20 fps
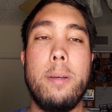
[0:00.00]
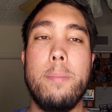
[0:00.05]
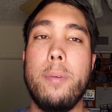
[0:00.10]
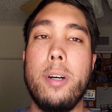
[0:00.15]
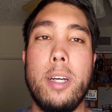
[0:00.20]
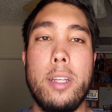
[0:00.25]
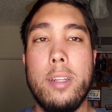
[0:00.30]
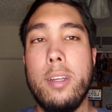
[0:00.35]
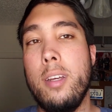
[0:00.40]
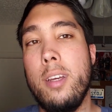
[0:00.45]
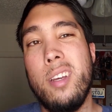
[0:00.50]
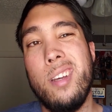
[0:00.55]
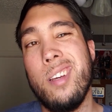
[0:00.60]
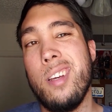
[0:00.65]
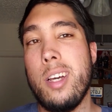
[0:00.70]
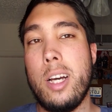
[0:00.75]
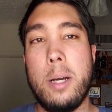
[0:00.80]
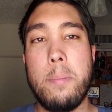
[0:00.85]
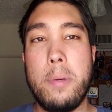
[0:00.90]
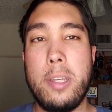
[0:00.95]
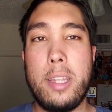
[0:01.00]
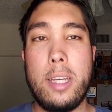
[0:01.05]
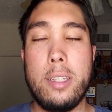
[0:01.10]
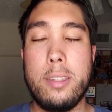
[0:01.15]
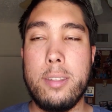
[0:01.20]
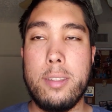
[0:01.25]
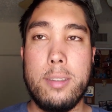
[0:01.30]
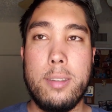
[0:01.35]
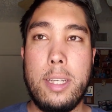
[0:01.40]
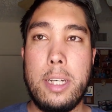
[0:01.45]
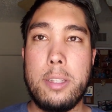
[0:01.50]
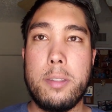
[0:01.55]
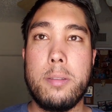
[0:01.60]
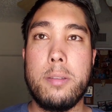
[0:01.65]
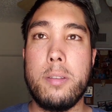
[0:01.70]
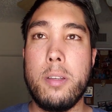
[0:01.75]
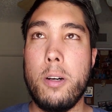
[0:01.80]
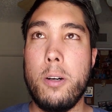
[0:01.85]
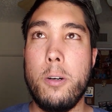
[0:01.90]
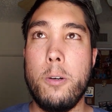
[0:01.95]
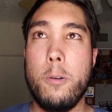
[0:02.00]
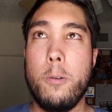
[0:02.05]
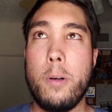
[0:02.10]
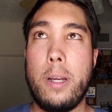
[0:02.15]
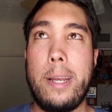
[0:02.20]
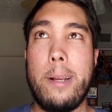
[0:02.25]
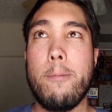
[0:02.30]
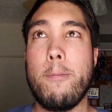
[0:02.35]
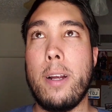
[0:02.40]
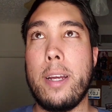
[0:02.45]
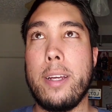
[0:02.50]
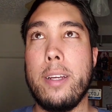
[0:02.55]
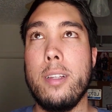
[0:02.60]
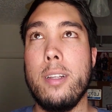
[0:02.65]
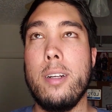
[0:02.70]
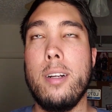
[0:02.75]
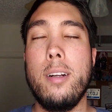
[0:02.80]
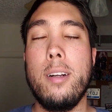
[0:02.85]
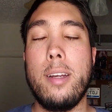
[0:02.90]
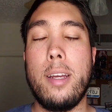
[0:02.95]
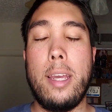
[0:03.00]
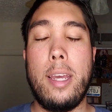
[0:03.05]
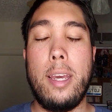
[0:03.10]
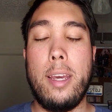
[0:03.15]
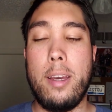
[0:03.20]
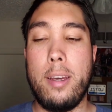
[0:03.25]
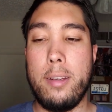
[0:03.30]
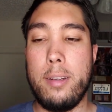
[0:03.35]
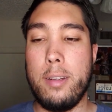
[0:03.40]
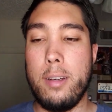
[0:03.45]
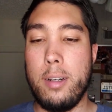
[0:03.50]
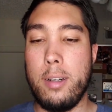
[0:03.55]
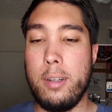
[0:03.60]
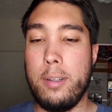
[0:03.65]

But I mean, that's so irregular, and